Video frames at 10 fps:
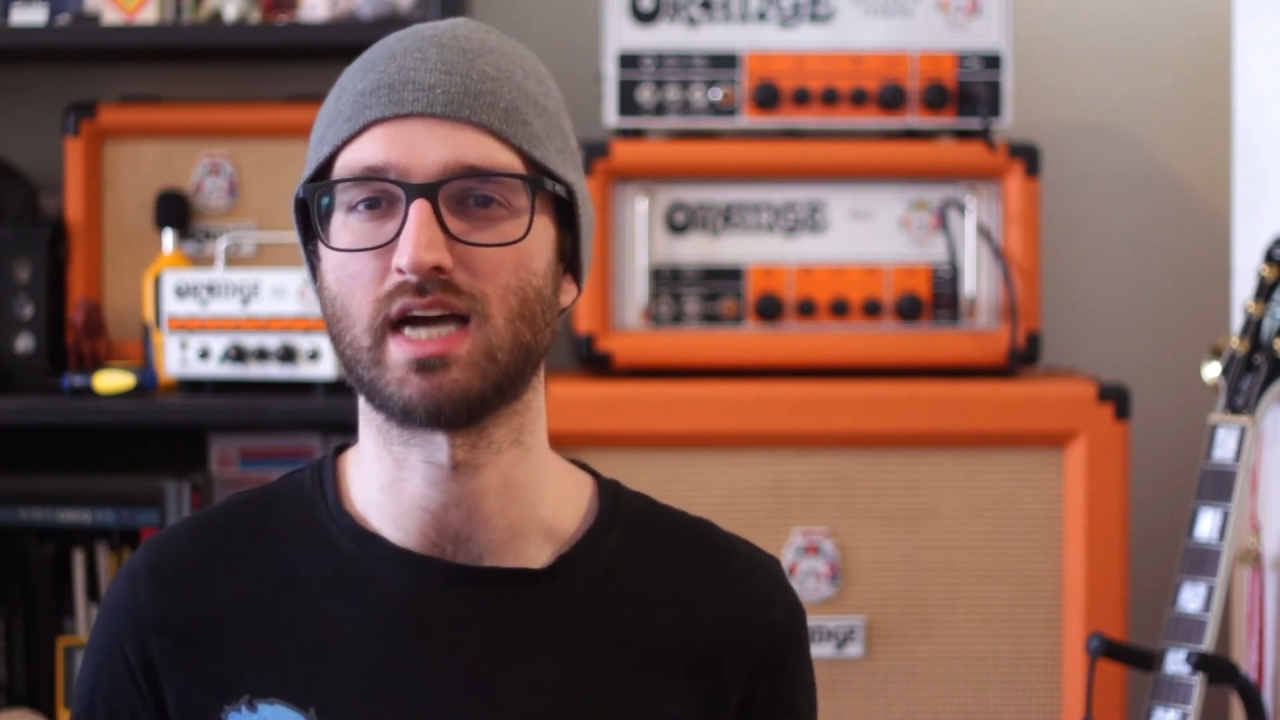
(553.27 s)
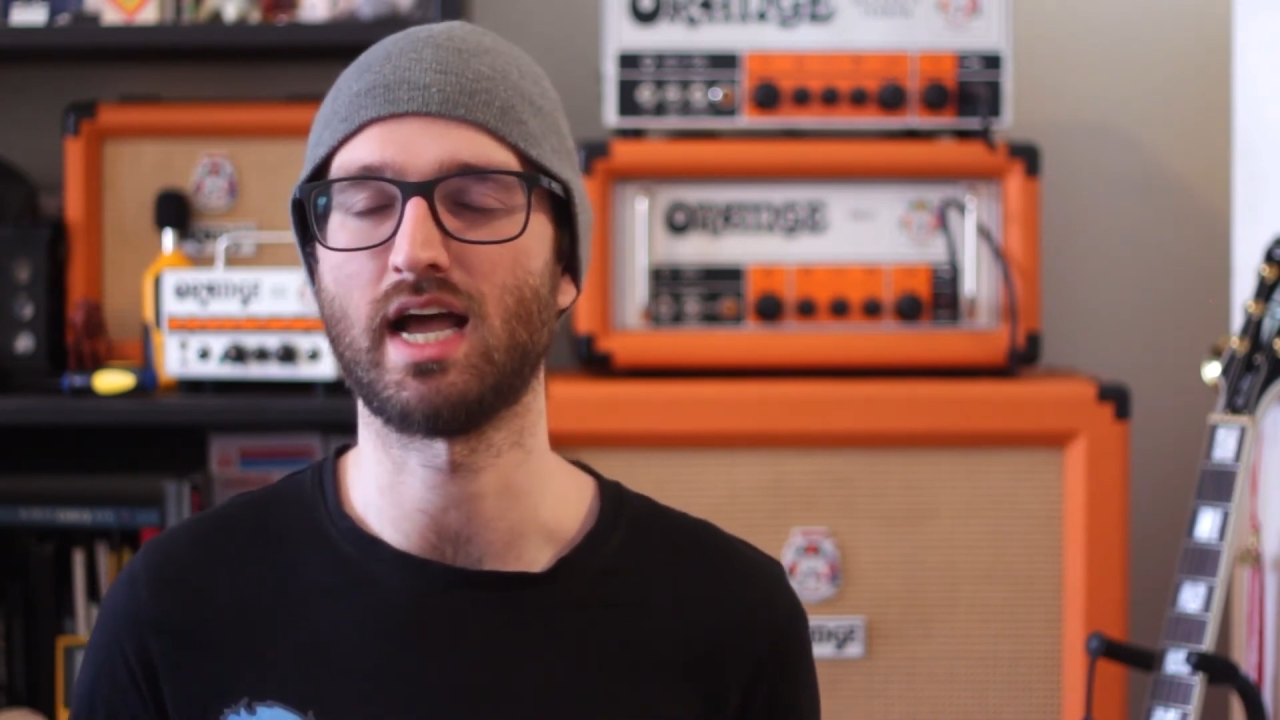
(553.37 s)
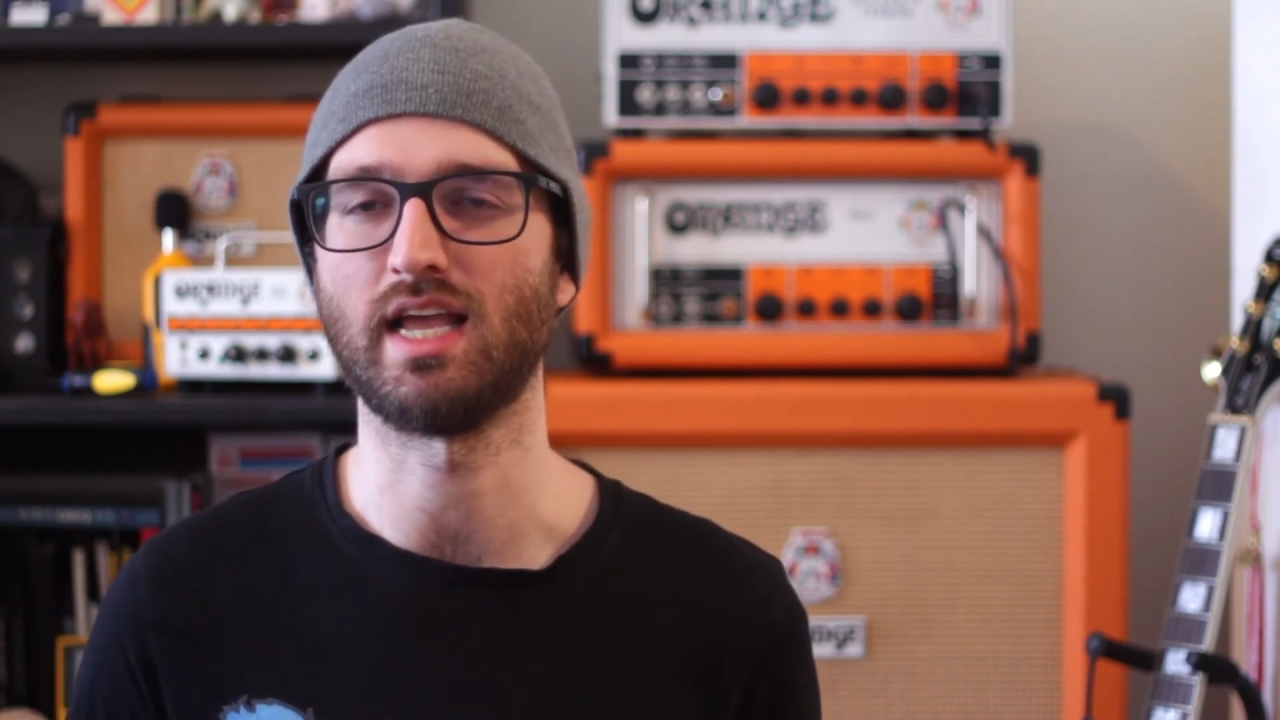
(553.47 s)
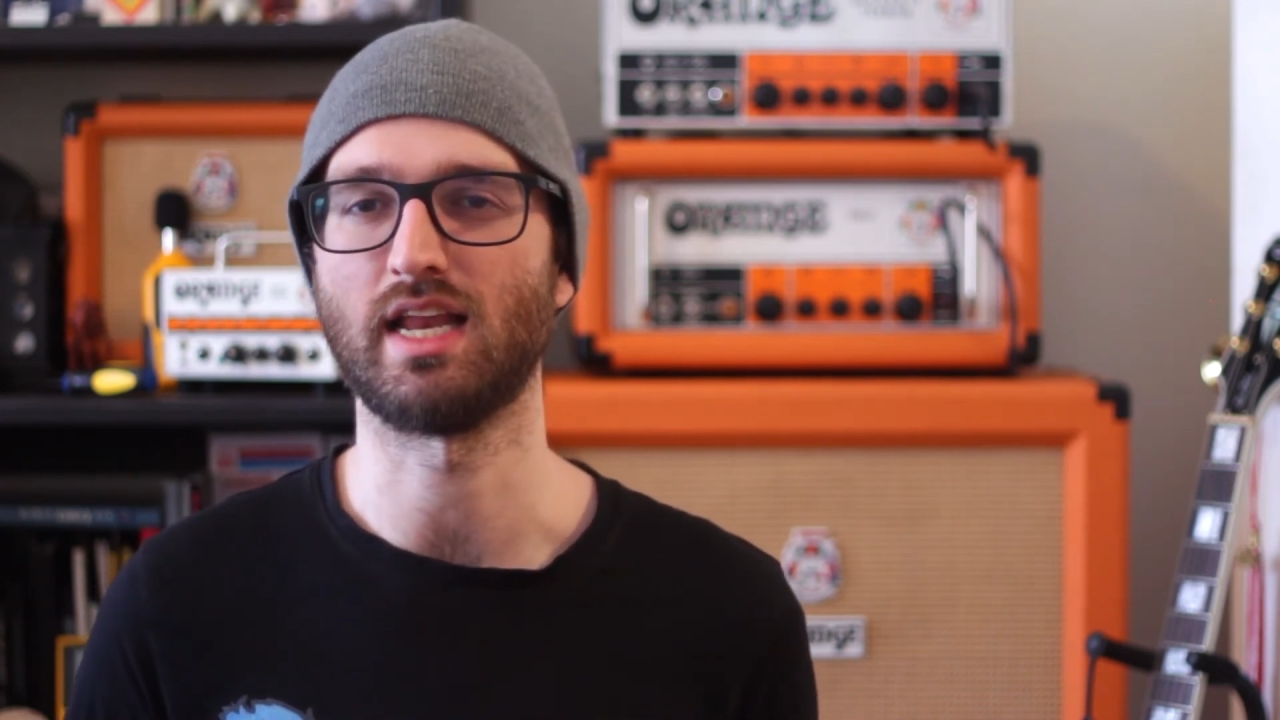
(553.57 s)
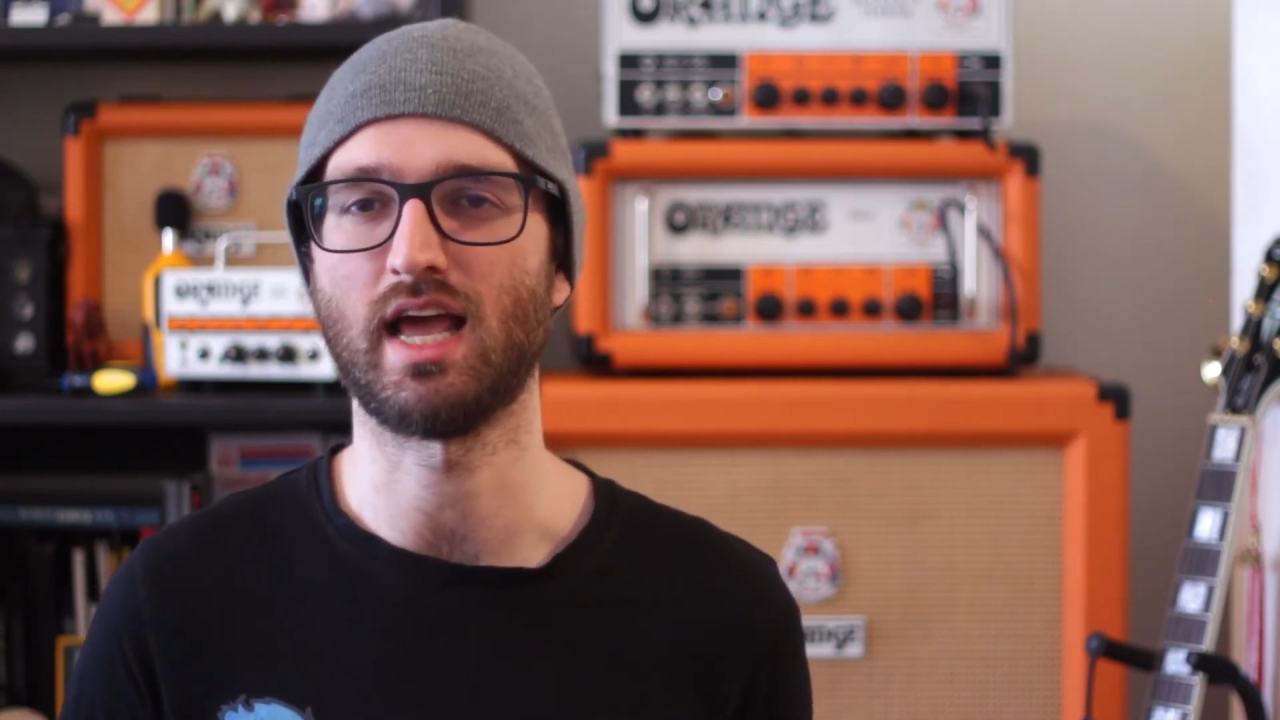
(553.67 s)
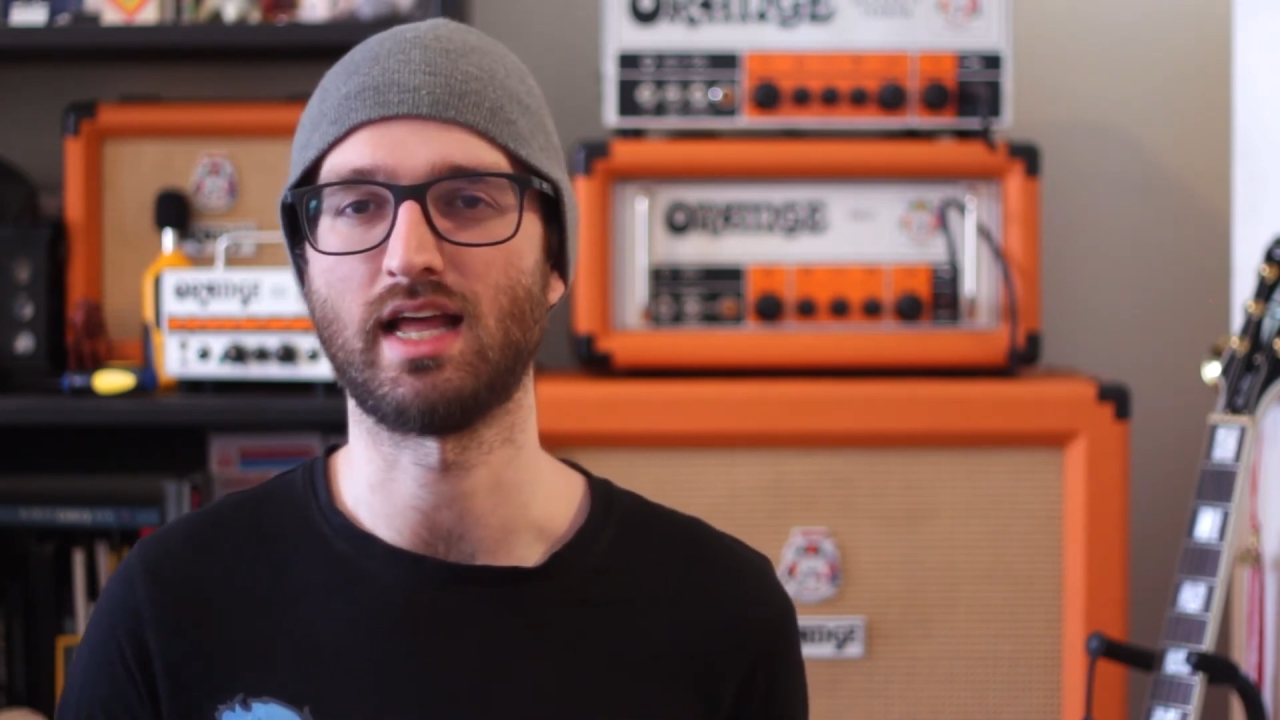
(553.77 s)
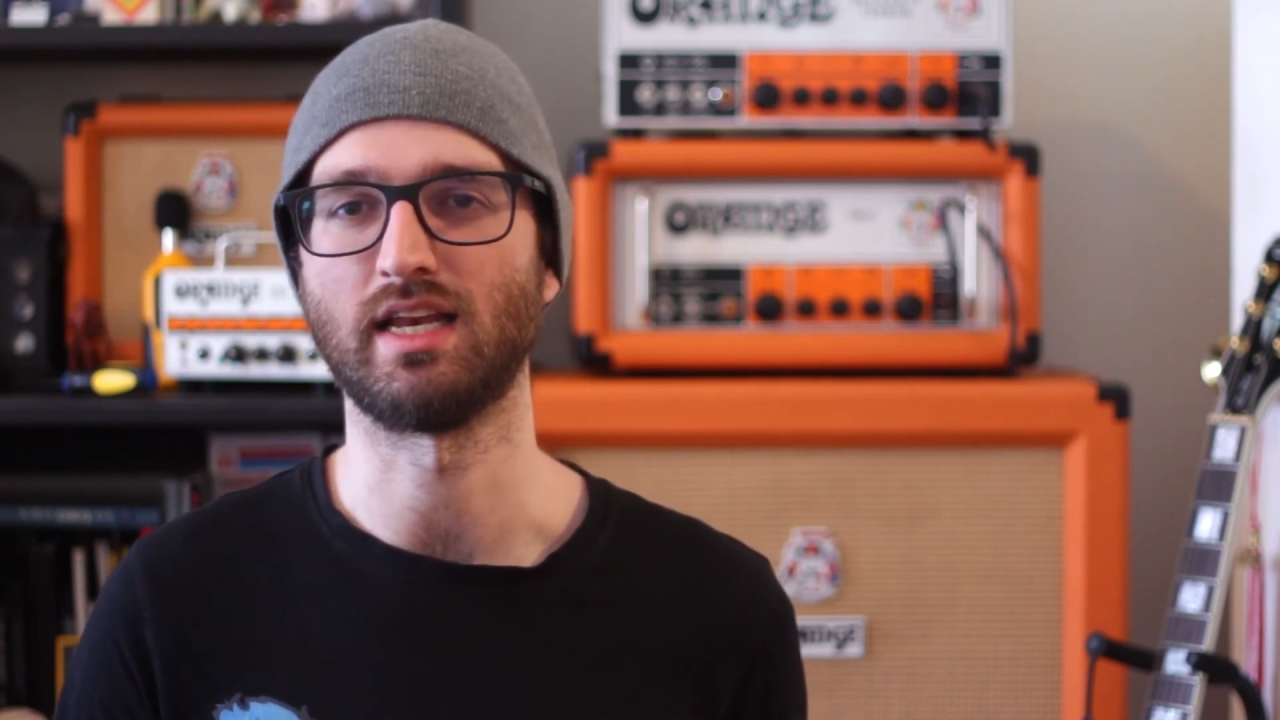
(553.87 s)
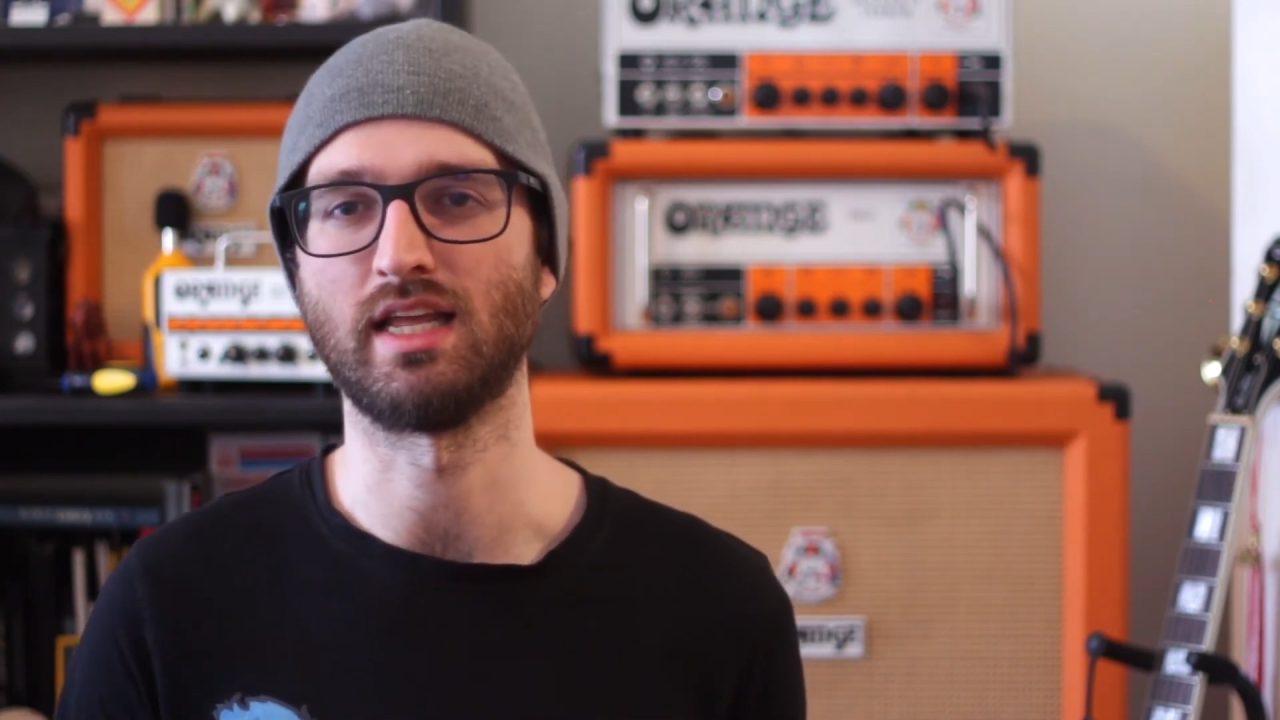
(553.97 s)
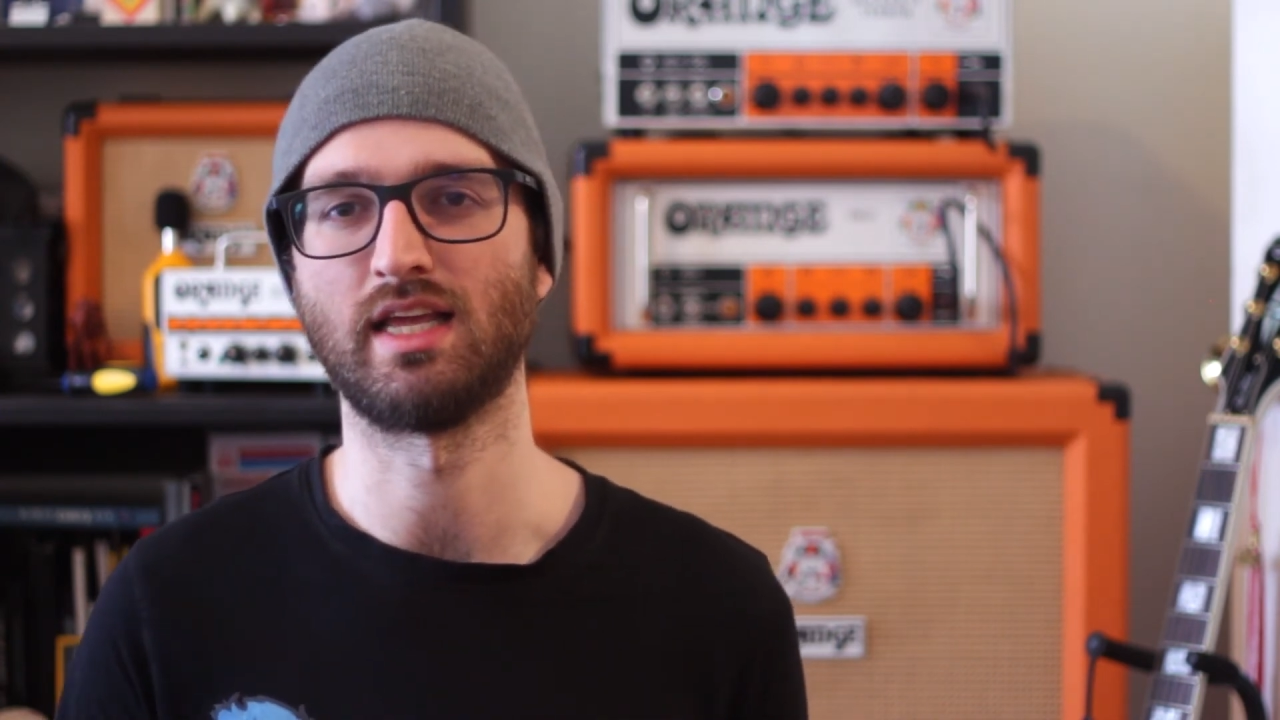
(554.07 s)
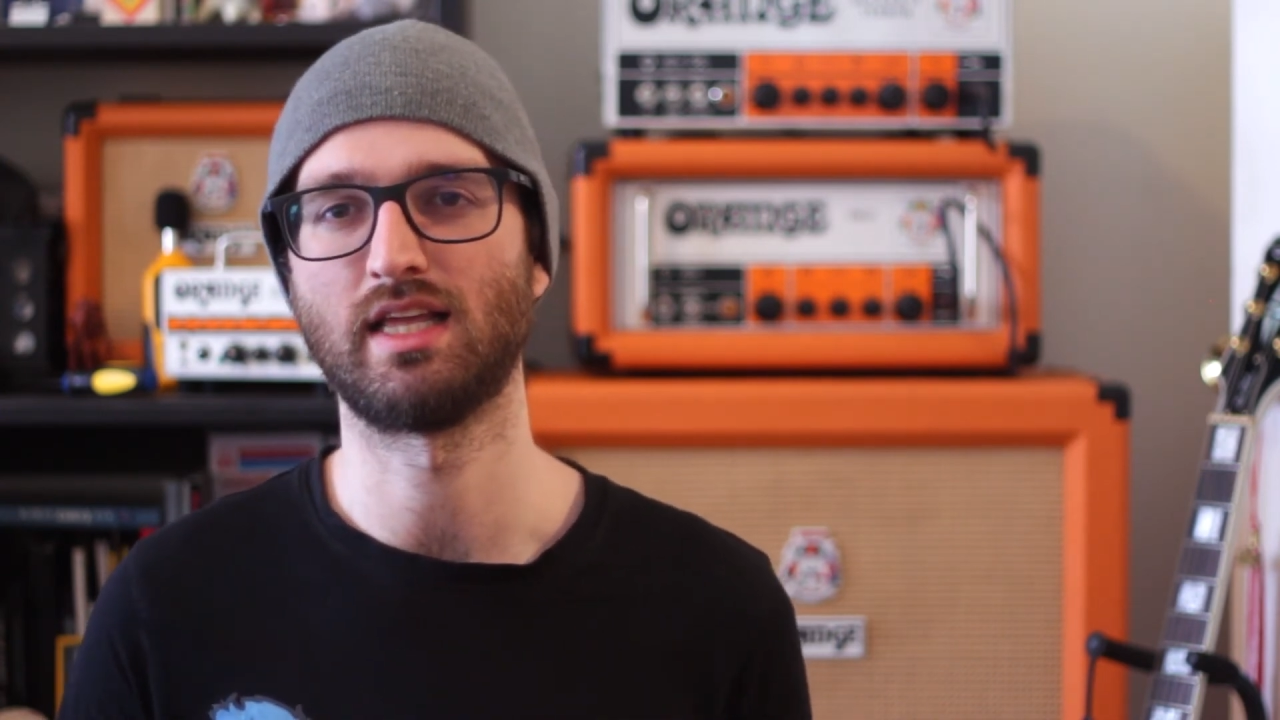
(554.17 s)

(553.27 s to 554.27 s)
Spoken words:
tight, and